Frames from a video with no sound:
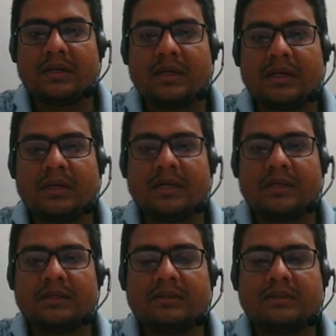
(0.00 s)

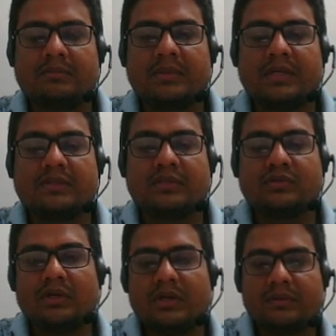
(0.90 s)
and please
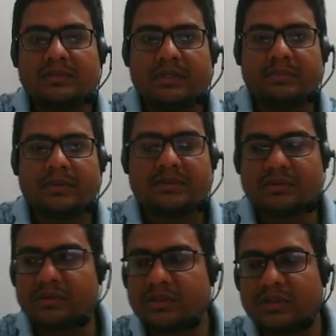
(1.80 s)
install our Sapience
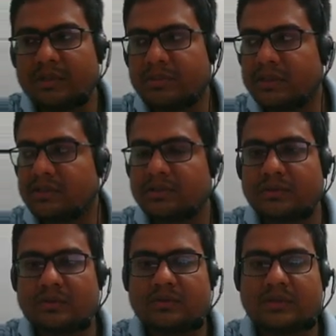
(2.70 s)
education application,
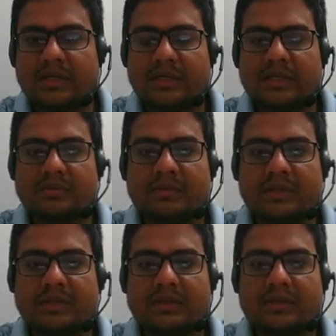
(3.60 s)
whose link has been